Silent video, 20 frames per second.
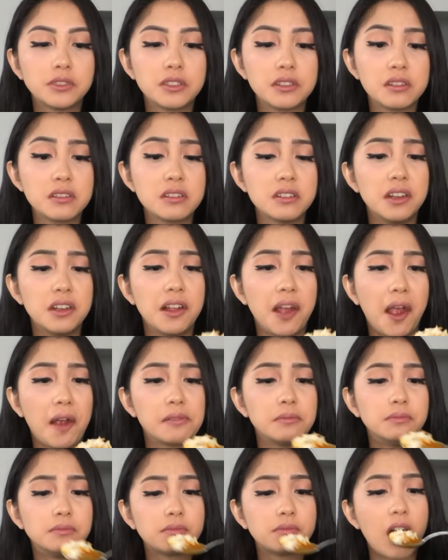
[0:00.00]
Seriously,
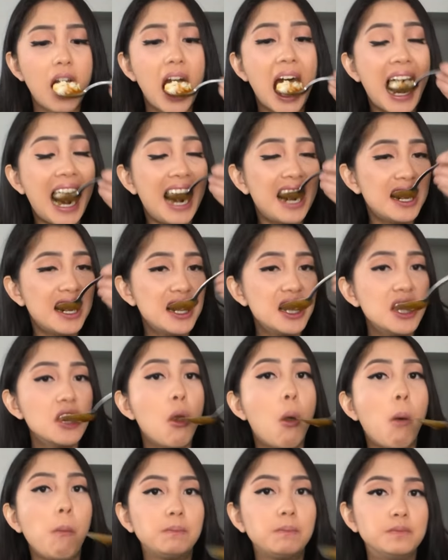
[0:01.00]
like,
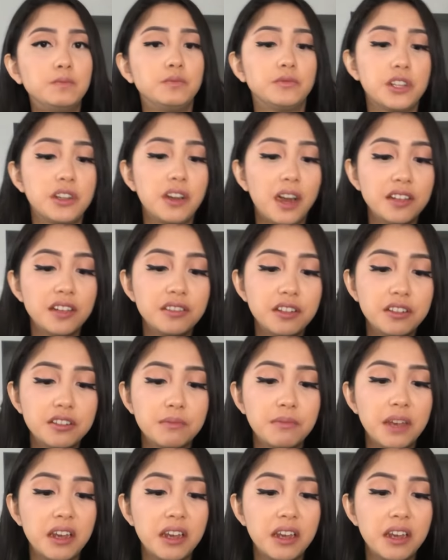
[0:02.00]
you guys need to